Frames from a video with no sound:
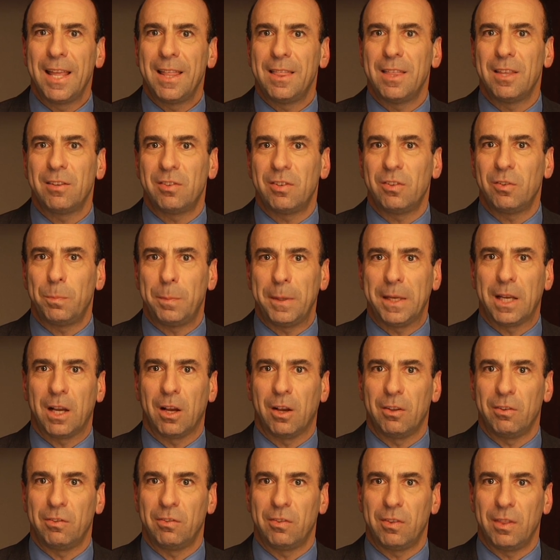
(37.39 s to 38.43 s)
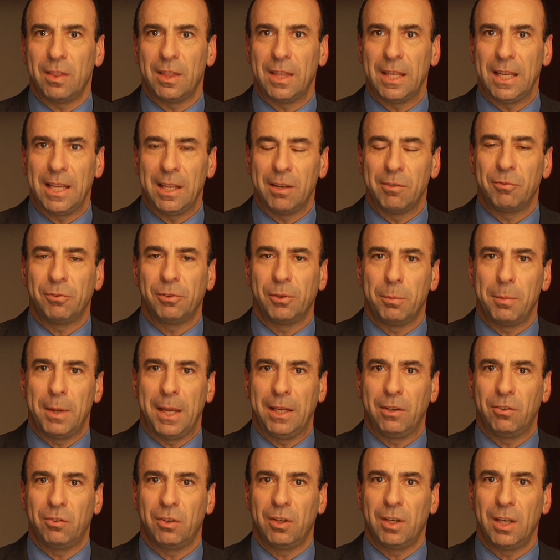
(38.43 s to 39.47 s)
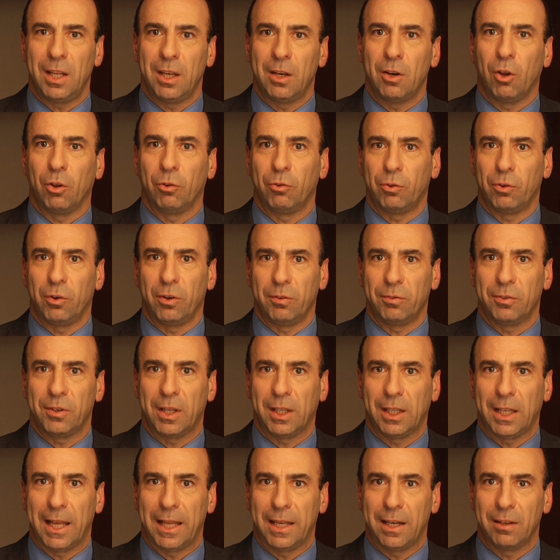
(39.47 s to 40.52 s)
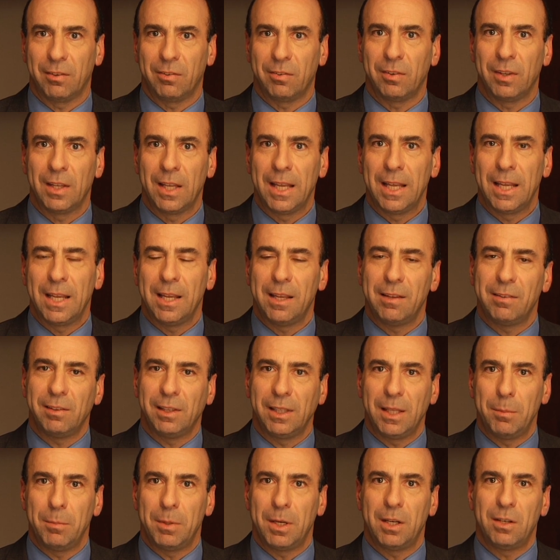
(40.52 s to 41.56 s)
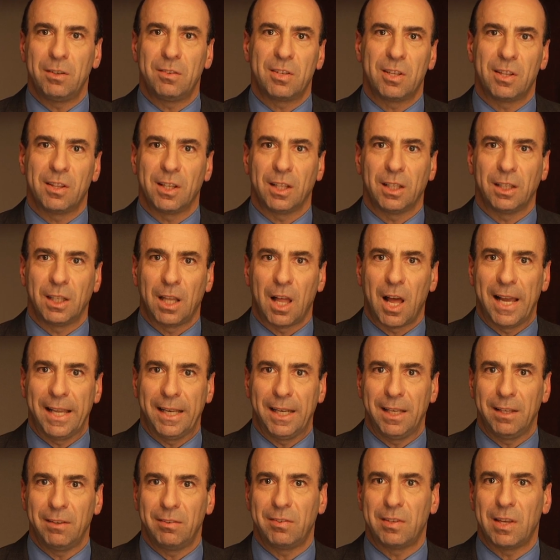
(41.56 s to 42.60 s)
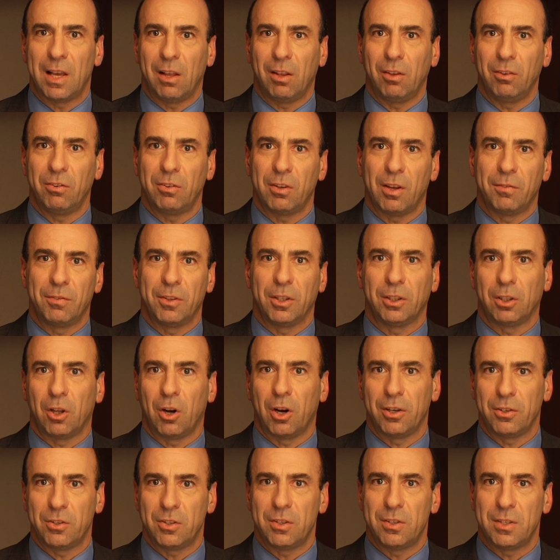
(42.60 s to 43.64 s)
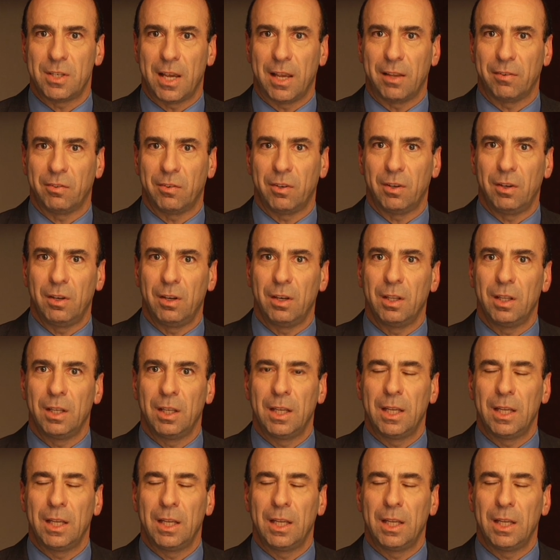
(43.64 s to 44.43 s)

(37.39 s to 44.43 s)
This is because the inflammation in ulcerative colitis is limited to the lining cells of the large intestine,